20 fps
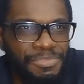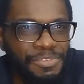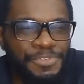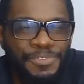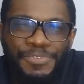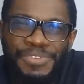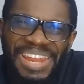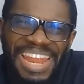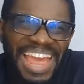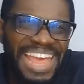
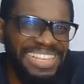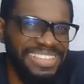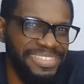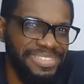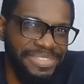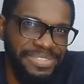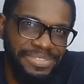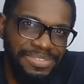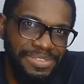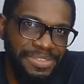
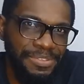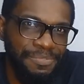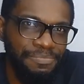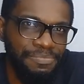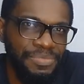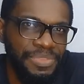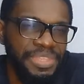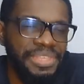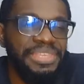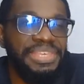flat.
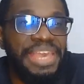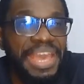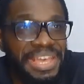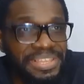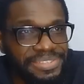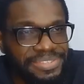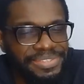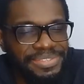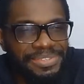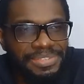
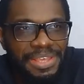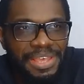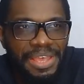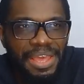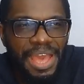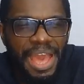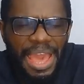Yes,